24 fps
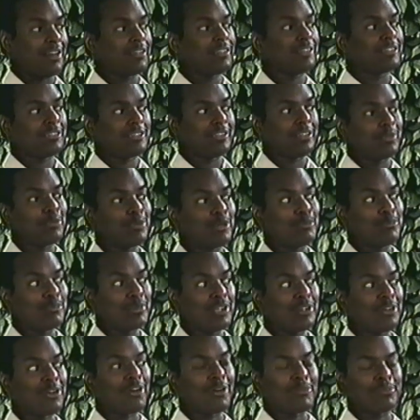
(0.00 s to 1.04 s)
-hmm. it would be
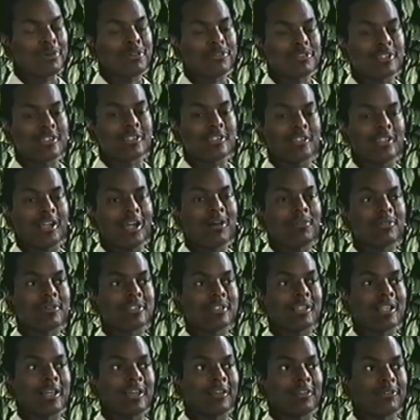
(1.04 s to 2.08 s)
Kaposi's. And I was
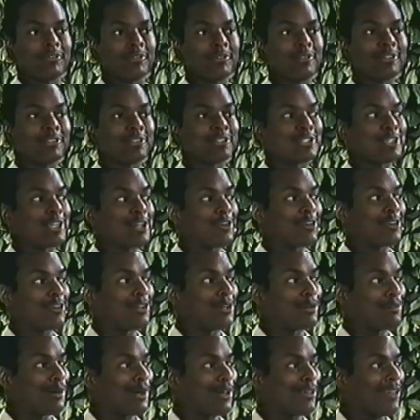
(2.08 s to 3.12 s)
like real scary
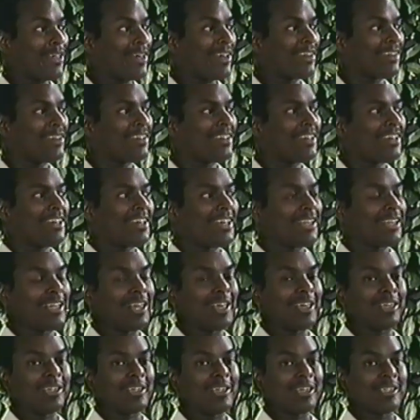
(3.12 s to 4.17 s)
about that. Right.
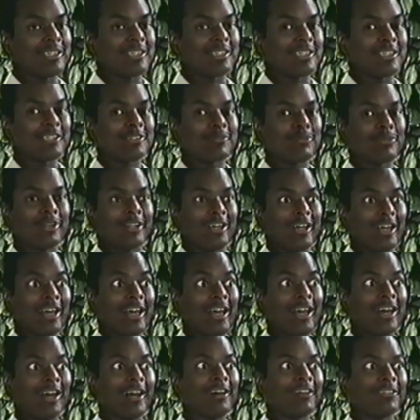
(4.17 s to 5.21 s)
Like, is this what I
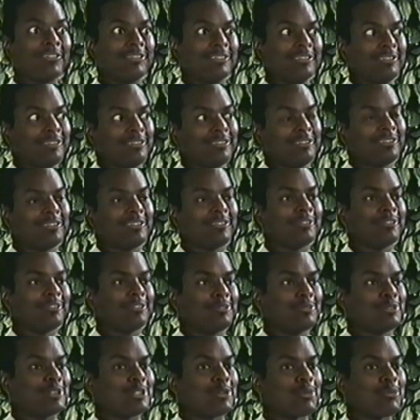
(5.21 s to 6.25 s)
have? And
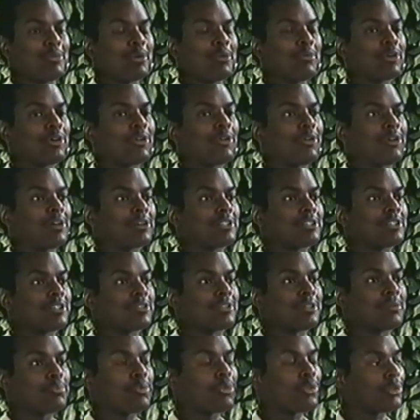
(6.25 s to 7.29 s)
so we were going to
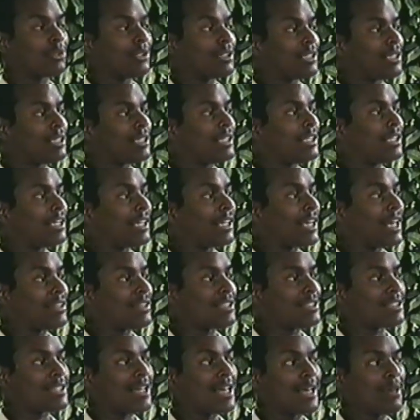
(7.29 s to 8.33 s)
the Portland Clinic at the
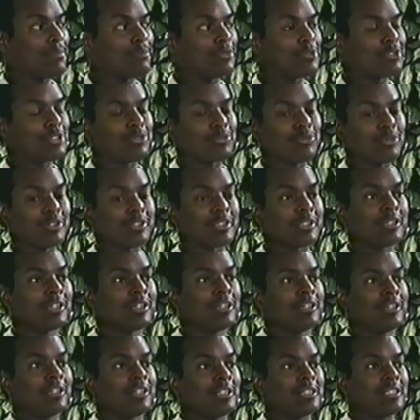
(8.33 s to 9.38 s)
time, which
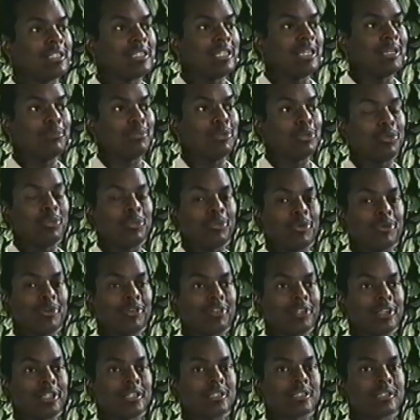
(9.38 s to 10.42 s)
was deemed
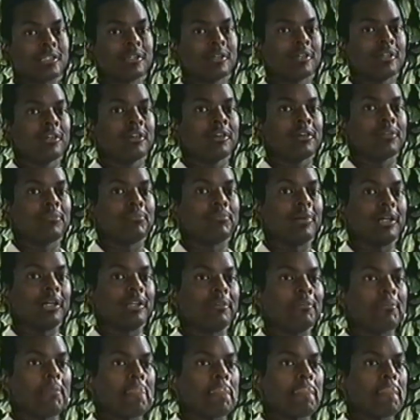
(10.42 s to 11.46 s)
worthless. What, now, what,
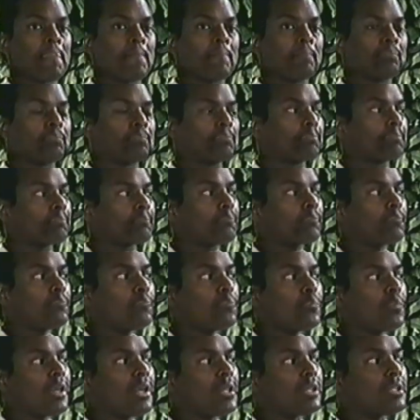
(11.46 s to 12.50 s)
but, what,
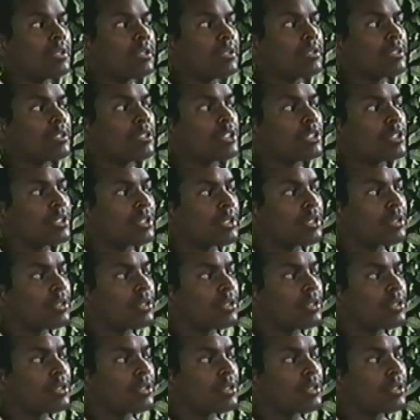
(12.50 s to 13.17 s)
what, what year was it?